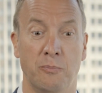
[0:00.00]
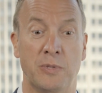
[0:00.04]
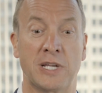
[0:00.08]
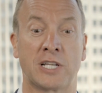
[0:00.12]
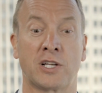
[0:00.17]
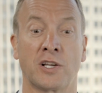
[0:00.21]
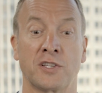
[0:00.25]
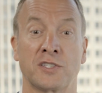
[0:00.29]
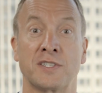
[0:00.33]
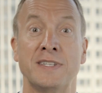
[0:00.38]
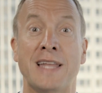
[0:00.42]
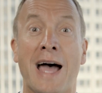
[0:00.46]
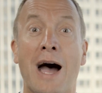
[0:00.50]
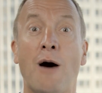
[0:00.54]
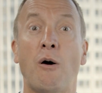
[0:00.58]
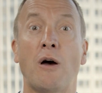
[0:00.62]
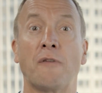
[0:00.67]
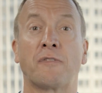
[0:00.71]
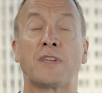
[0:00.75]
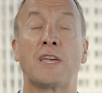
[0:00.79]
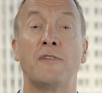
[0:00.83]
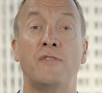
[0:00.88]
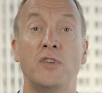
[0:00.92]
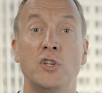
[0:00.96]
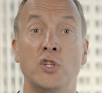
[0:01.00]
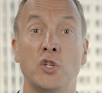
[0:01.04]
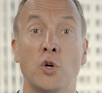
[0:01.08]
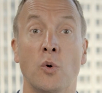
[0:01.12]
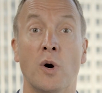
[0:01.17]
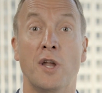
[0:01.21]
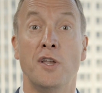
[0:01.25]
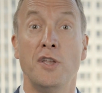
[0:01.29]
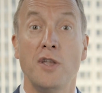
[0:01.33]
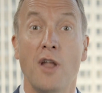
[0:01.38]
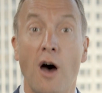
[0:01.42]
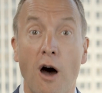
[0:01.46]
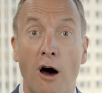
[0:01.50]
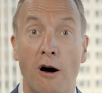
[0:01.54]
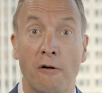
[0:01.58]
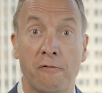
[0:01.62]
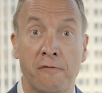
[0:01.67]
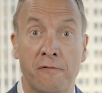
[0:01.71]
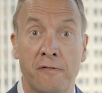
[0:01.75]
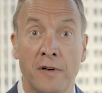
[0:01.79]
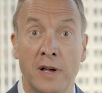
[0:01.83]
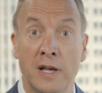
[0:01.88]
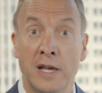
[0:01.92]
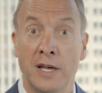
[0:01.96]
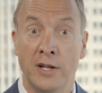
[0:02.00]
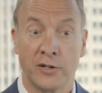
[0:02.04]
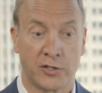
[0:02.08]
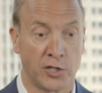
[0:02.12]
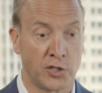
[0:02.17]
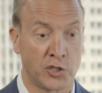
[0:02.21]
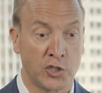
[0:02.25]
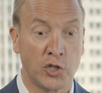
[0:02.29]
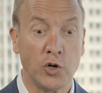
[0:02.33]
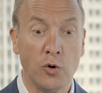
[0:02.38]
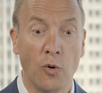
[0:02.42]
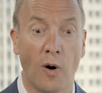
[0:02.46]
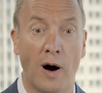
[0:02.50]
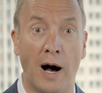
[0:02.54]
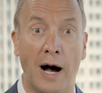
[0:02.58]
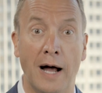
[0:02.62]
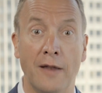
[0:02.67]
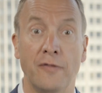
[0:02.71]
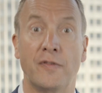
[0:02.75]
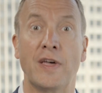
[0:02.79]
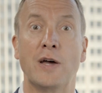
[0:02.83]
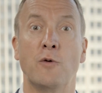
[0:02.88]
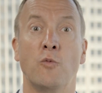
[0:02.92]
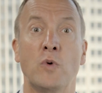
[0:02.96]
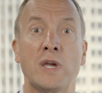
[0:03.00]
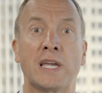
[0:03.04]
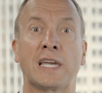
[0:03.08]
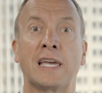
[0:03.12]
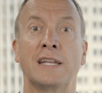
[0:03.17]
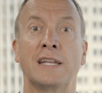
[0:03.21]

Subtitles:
because now I've given you enough to chew on that we